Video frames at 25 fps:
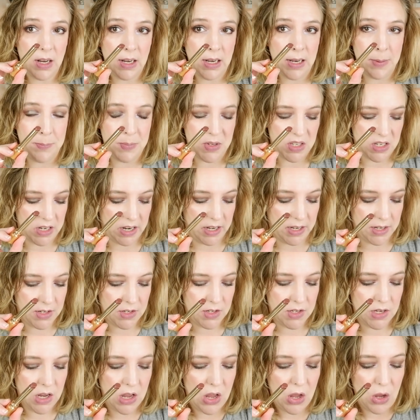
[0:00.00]

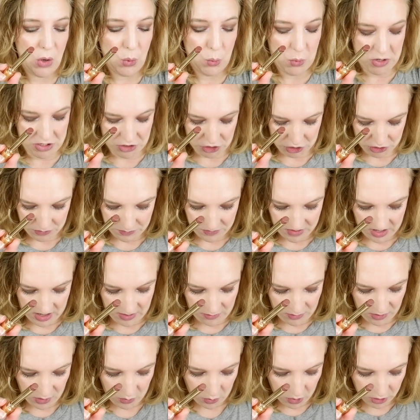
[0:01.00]
lipsticks, which
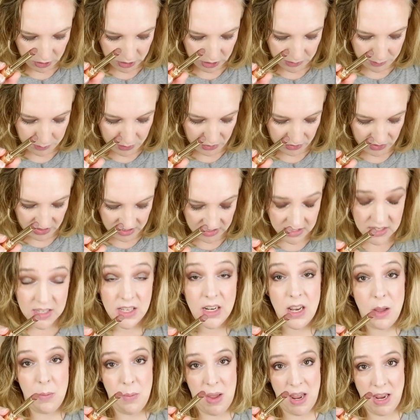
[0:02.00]
if you were to put this
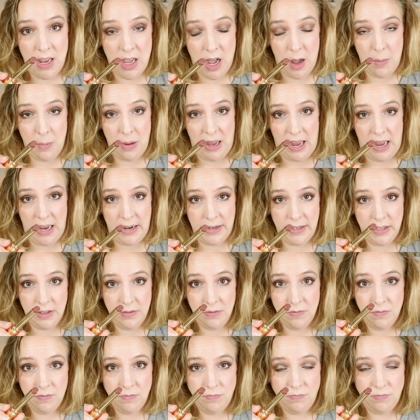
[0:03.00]
in a makeup bag,
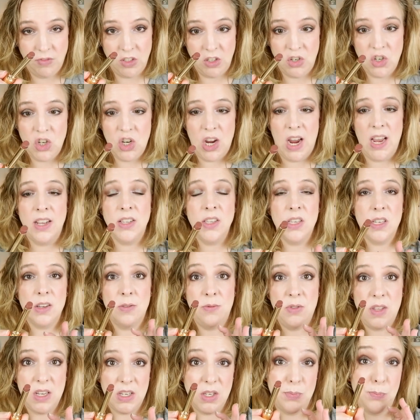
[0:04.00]
the chance
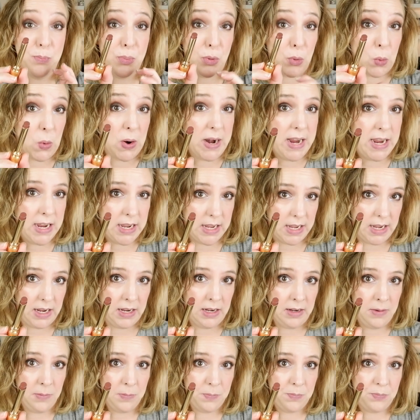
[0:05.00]
of this
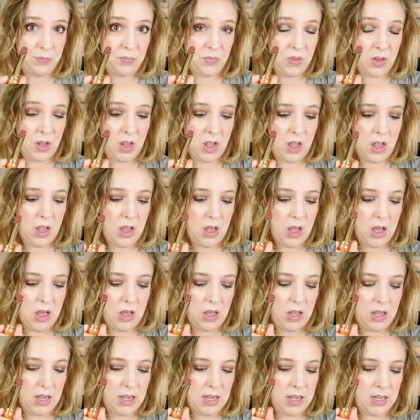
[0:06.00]
breaking
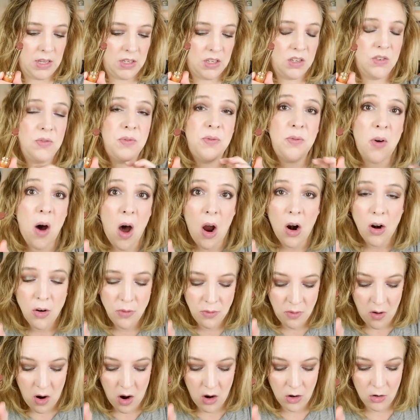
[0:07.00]
is far,
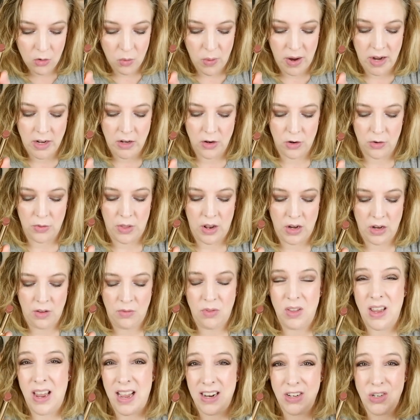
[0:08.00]
far greater than
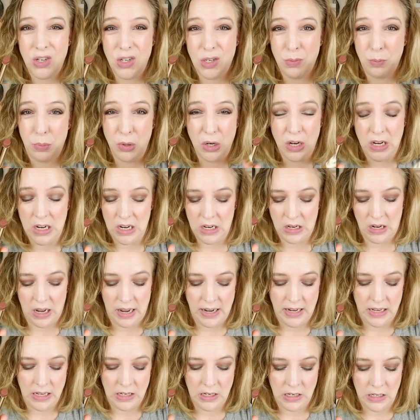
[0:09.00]
if they had just put it in
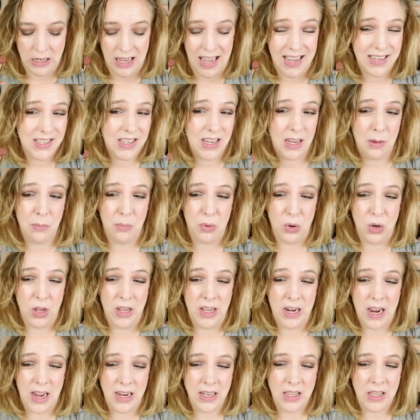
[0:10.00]
like a classic
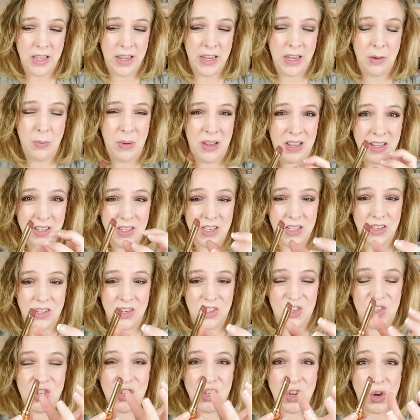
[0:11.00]
bullet, I think, because this
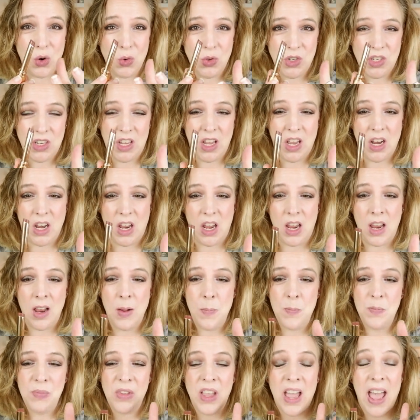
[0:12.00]
is so
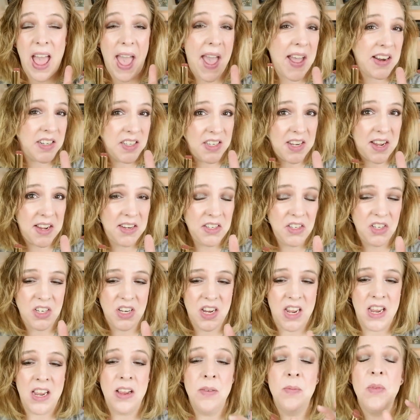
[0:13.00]
skinny and
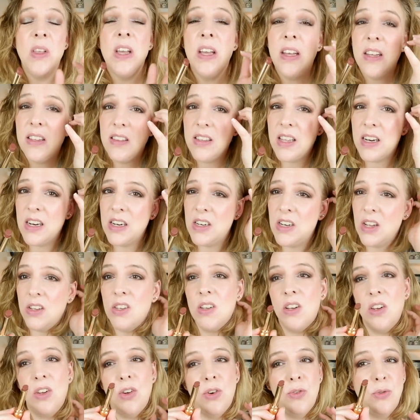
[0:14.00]
dainty that it
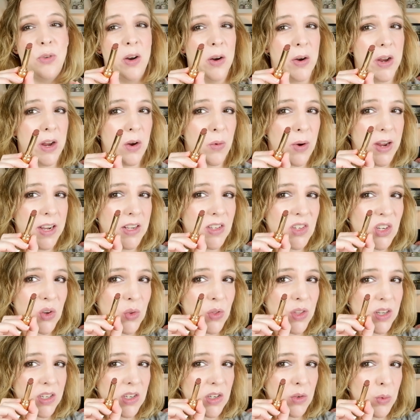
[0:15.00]
doesn't look very great.
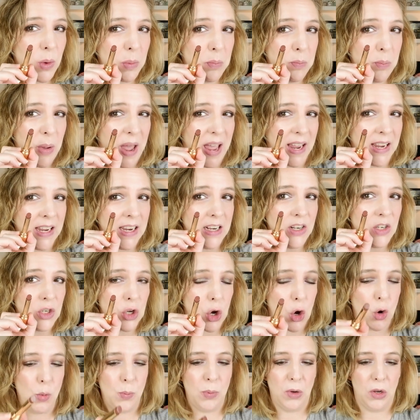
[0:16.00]
So this is what Peggy
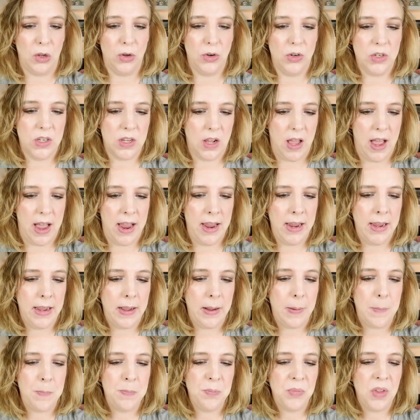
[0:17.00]
Taupe looks
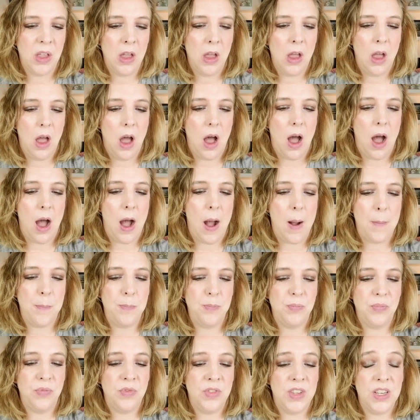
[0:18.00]
like.
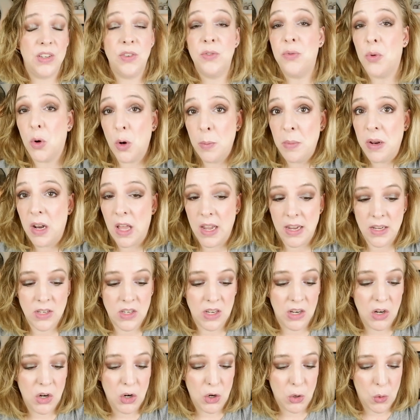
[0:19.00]
Um, this formula
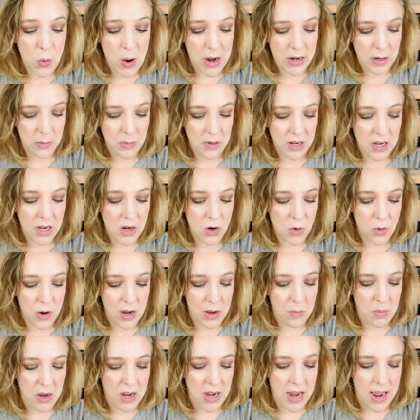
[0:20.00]
is incredibly
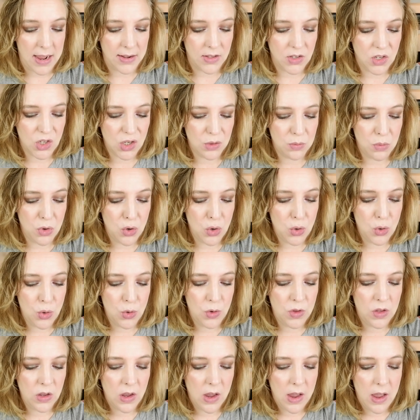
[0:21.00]
creamy and
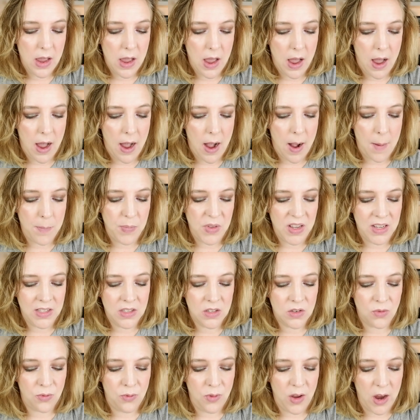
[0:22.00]
smooth. Um,
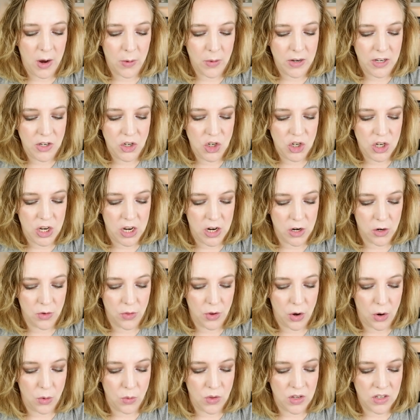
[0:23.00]
it's very sheer
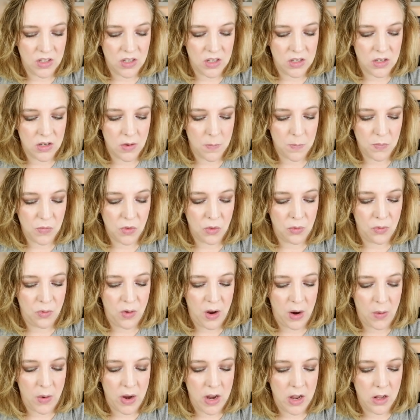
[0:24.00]
though. This is
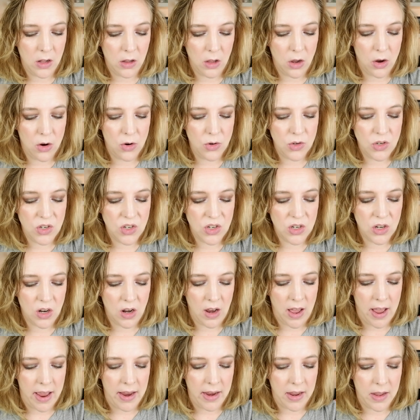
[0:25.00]
very close to
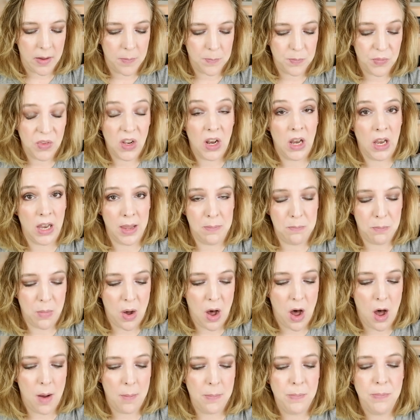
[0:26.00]
like lip
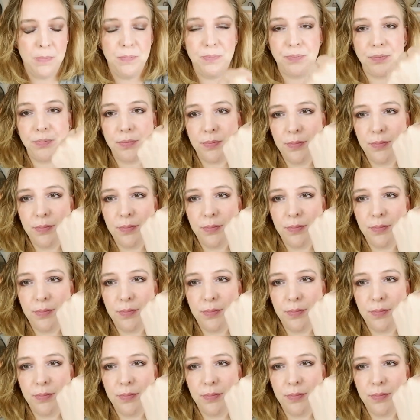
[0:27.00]
balm,